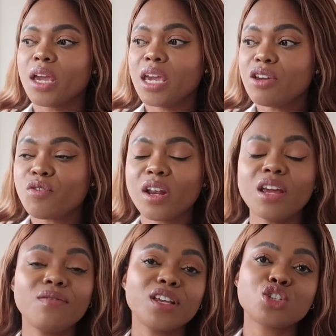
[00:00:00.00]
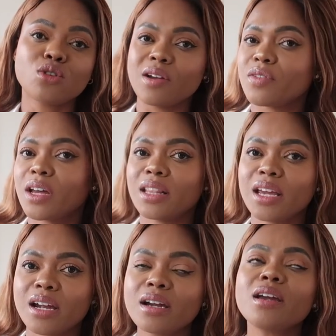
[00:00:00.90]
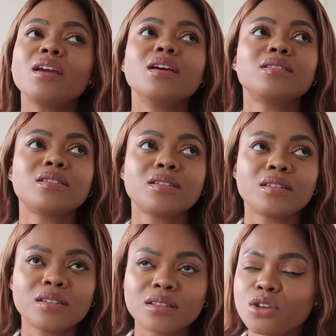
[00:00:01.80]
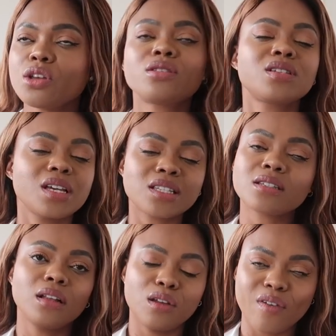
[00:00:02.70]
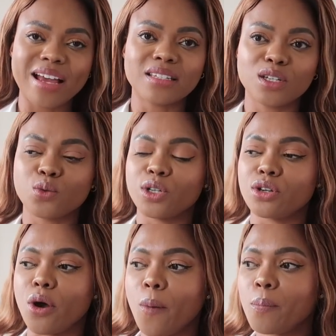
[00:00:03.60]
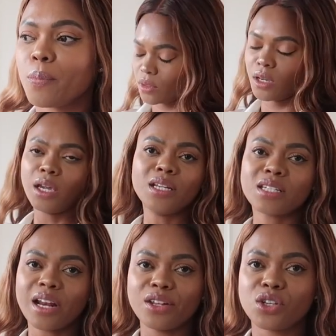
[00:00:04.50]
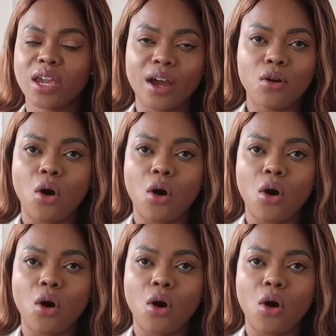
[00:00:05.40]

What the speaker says: Even if there's traffic on there, it's still the fastest way to go. He decided to get